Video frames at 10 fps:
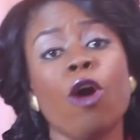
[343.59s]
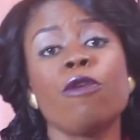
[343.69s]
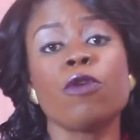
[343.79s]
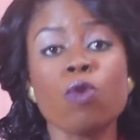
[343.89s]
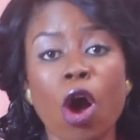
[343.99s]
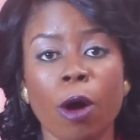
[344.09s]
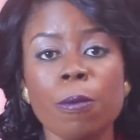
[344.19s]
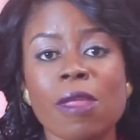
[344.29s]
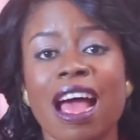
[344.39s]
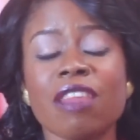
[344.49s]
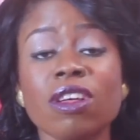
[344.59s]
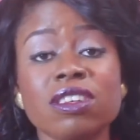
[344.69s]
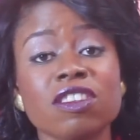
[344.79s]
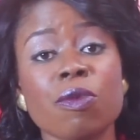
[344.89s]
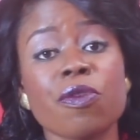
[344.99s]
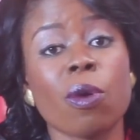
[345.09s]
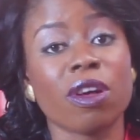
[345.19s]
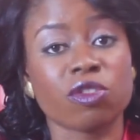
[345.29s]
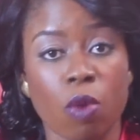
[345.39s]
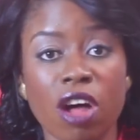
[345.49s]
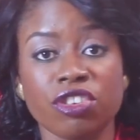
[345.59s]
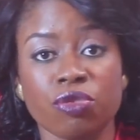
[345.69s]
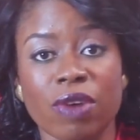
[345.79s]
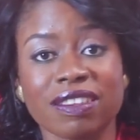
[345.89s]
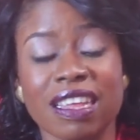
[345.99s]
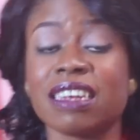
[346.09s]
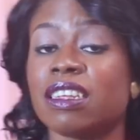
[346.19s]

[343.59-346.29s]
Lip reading: Overall, I thought this movie was well directed.